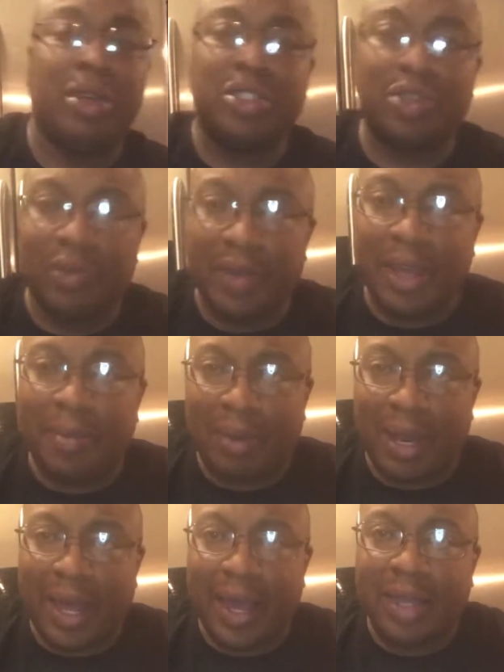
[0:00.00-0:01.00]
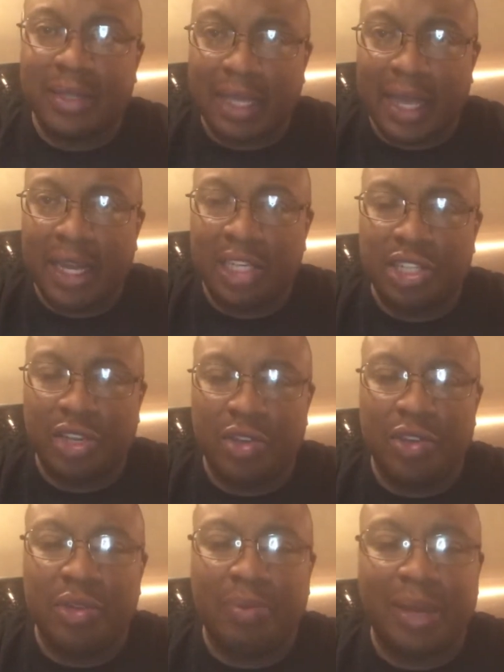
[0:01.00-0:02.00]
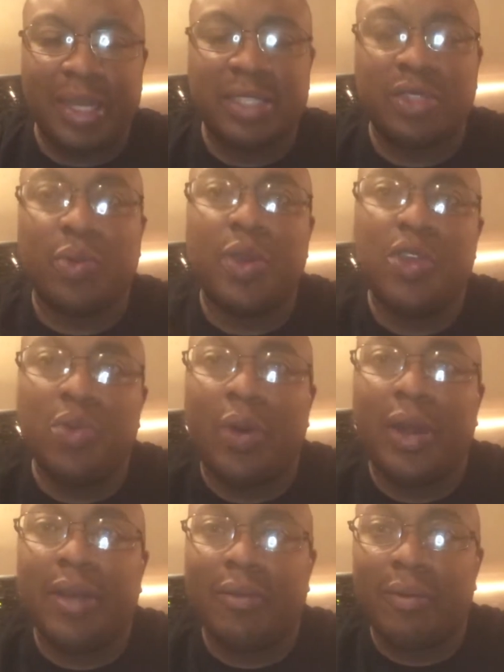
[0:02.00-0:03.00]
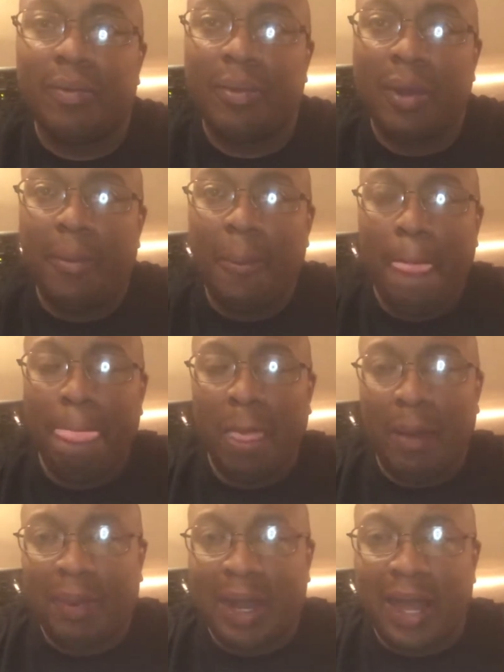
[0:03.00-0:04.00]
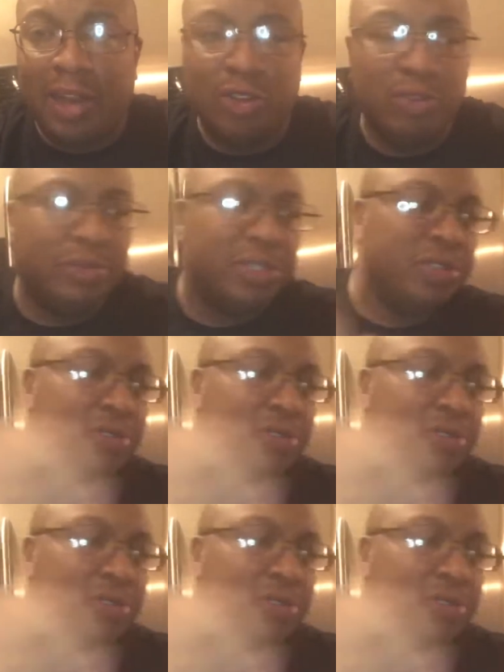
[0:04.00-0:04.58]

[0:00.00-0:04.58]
to reapply to kind of show you the places where you want to apply lube to.